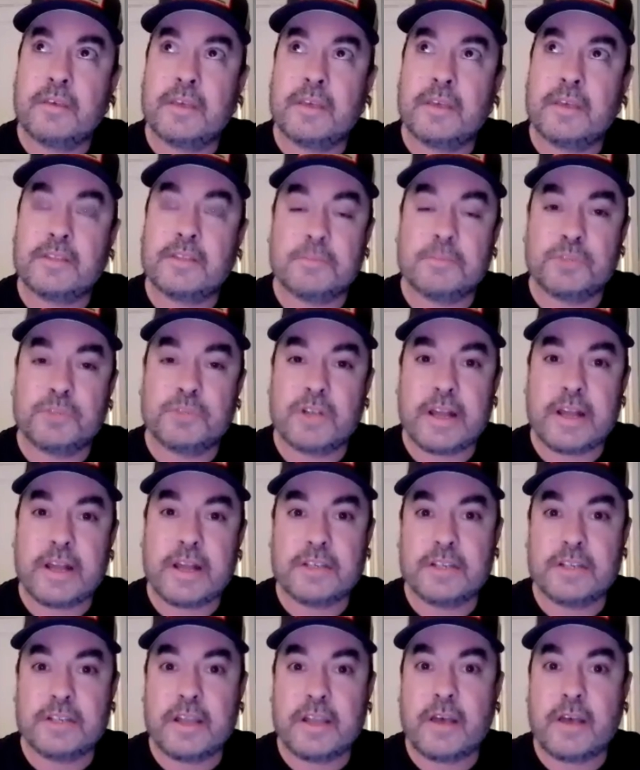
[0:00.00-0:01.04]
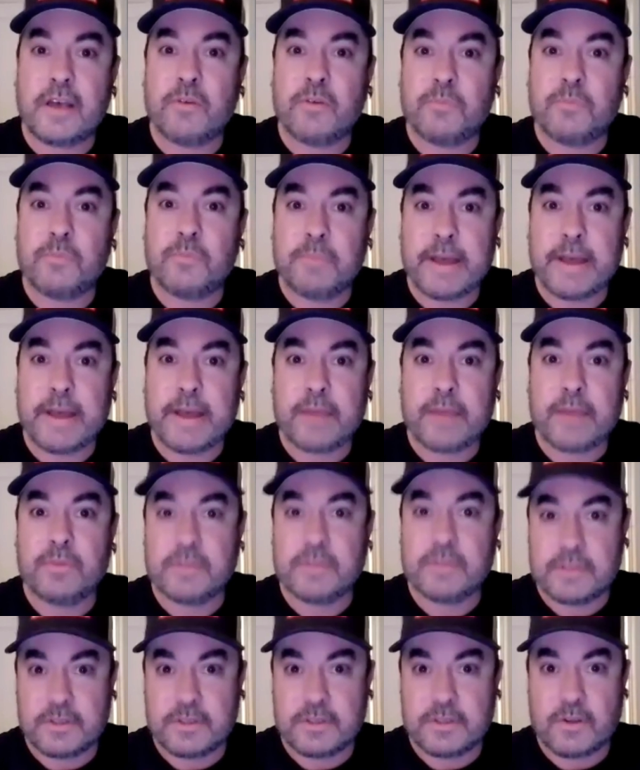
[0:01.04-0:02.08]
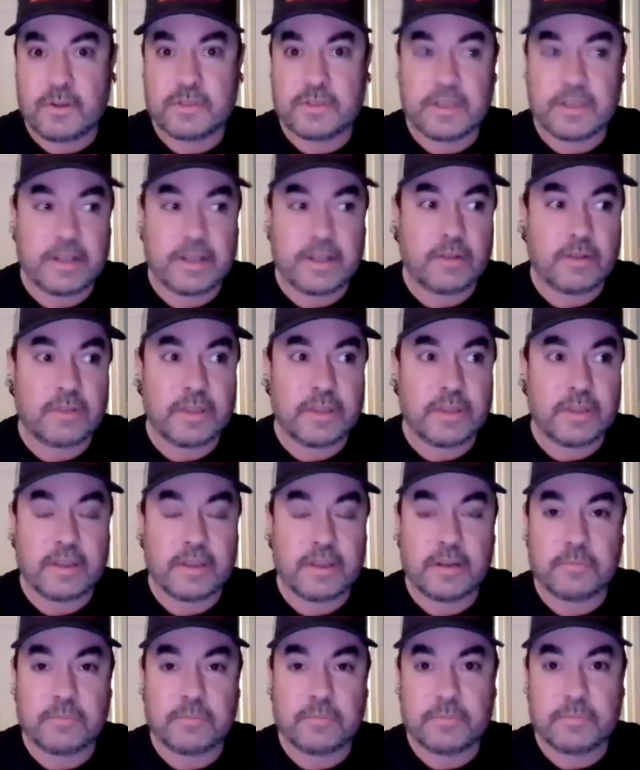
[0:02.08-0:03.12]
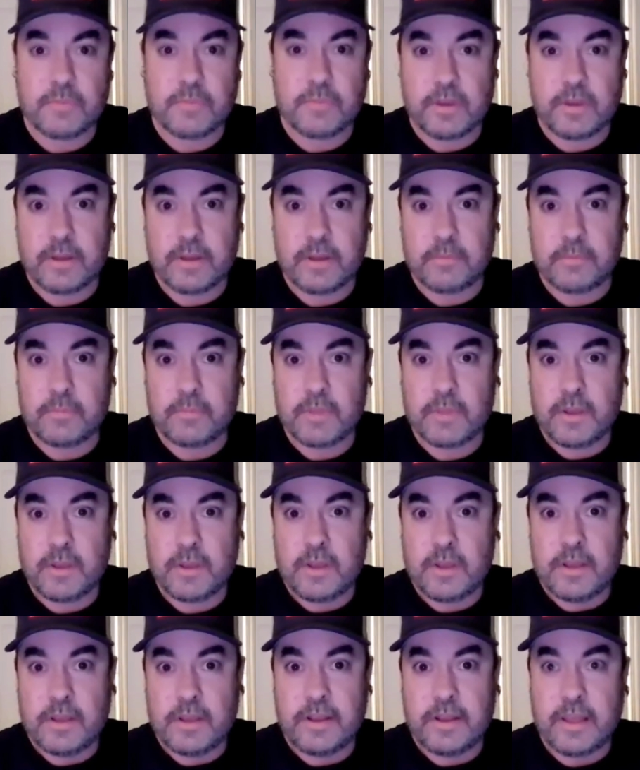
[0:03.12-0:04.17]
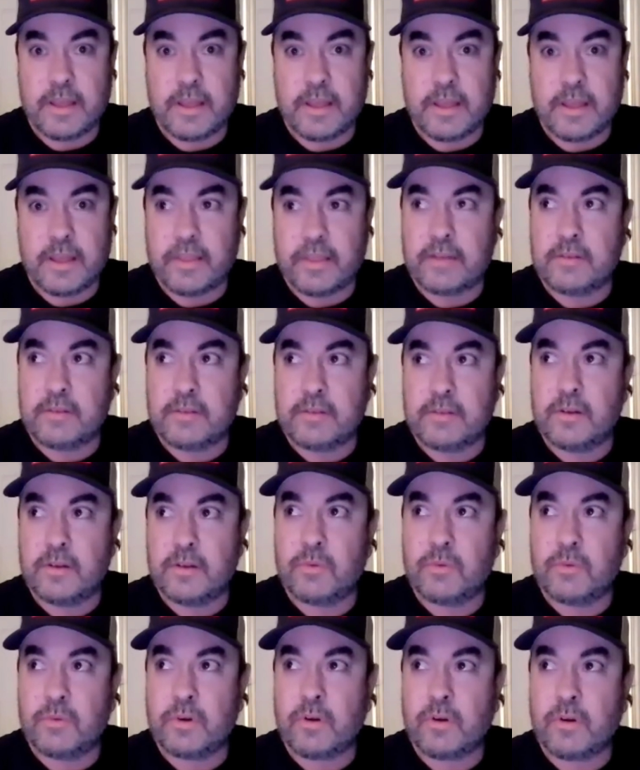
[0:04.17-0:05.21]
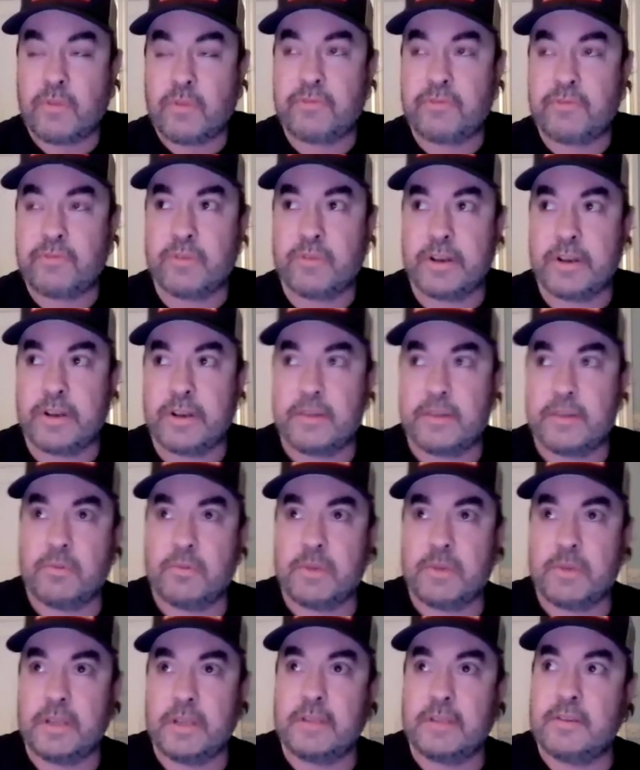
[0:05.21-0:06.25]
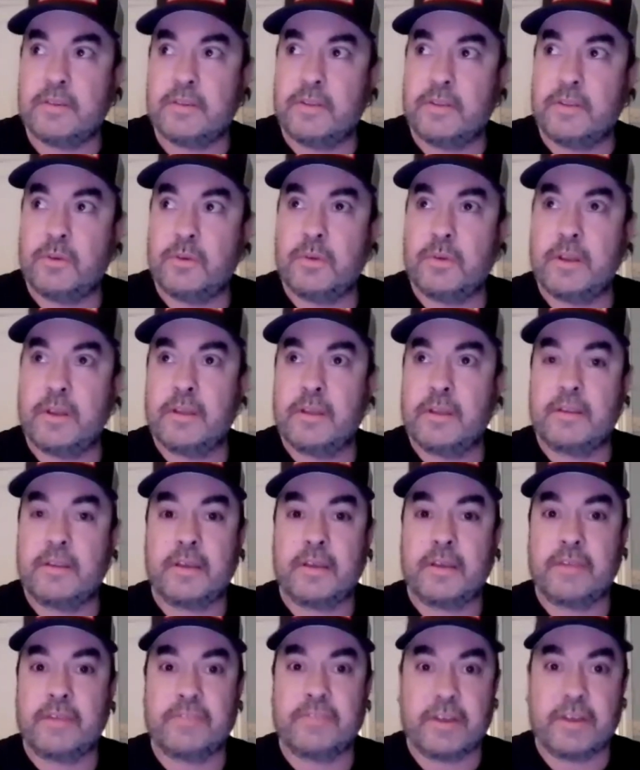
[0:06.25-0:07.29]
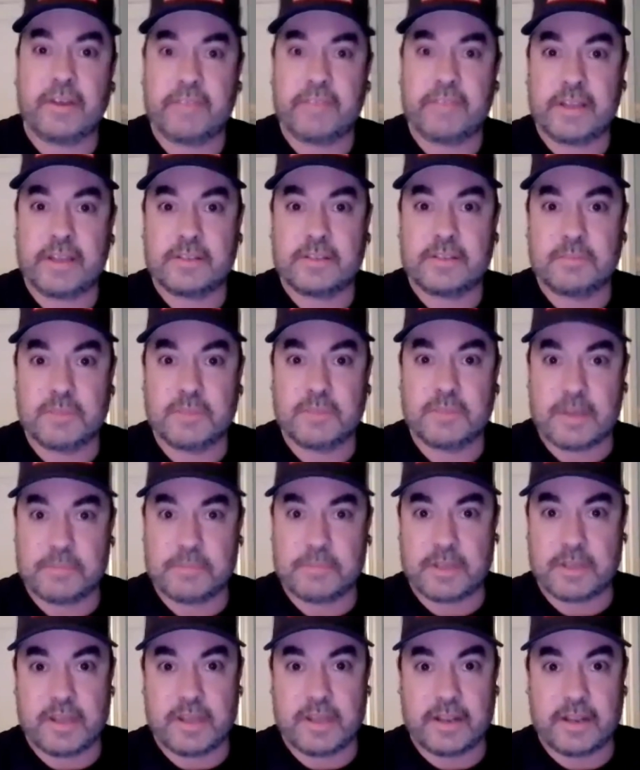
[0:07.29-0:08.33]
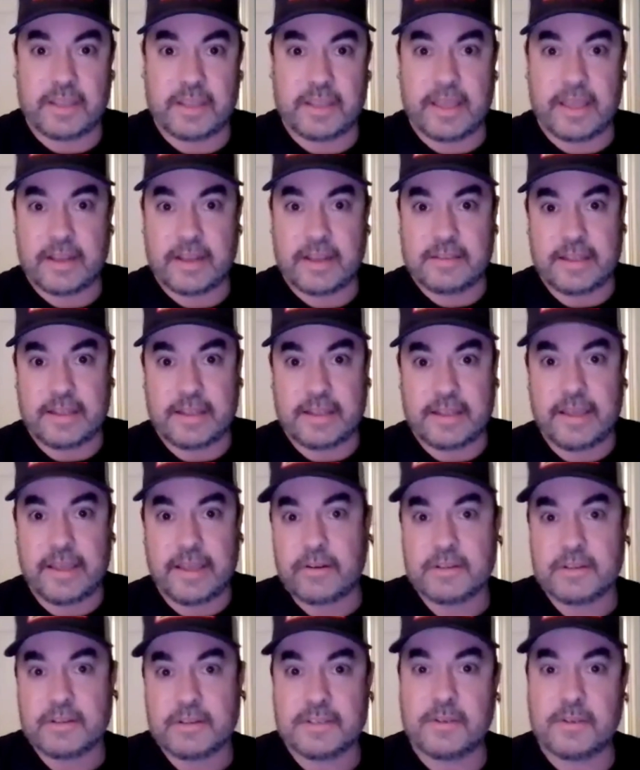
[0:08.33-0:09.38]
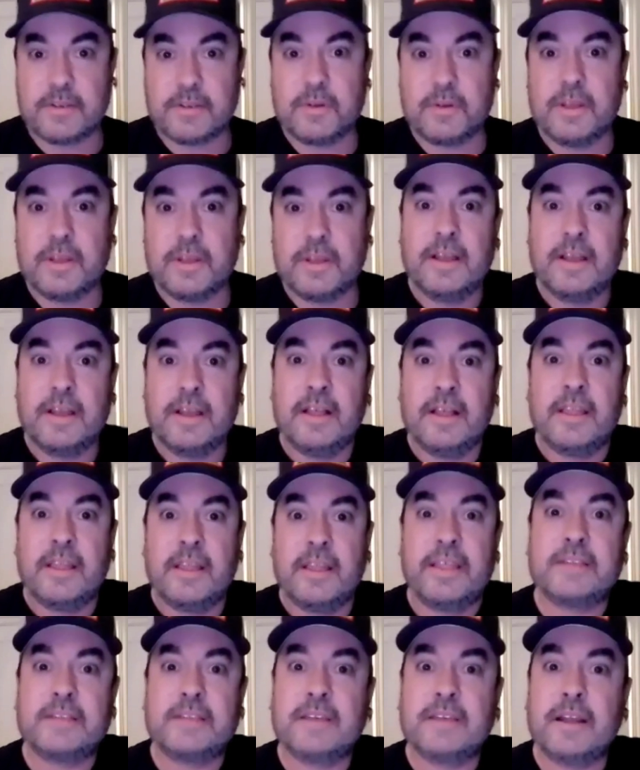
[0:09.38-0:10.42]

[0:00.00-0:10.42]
get some traction now back with these songs and get out gigging them. now that, you know, we're all free to do what we need to do, and I've had some time to kind of get it together. So that's